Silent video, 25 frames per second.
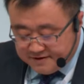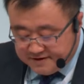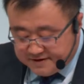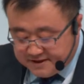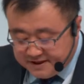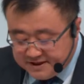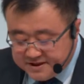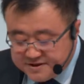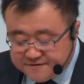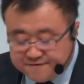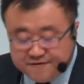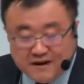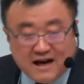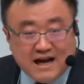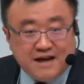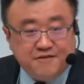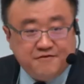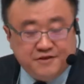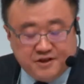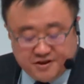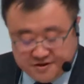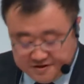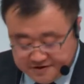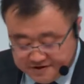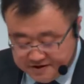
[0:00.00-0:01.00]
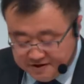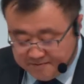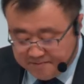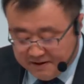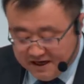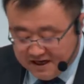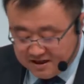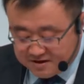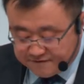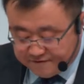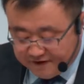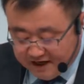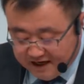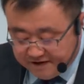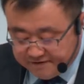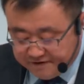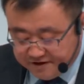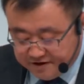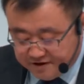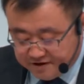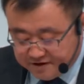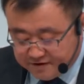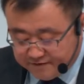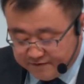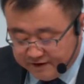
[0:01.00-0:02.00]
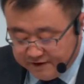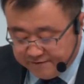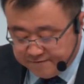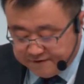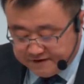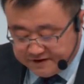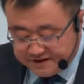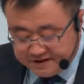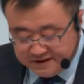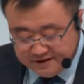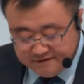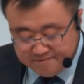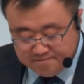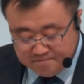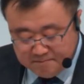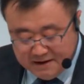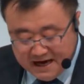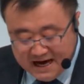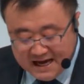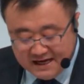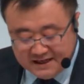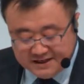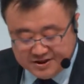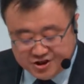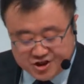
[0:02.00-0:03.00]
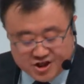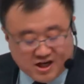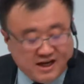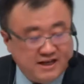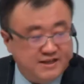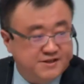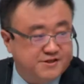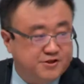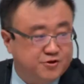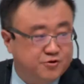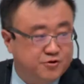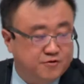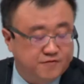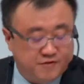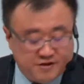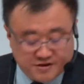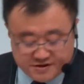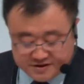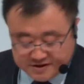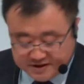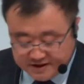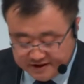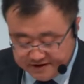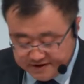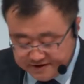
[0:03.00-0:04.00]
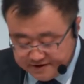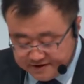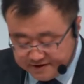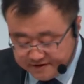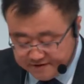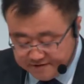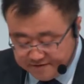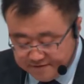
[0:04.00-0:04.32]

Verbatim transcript: These 5 years, the past 5 years, we've seen many Chinese universities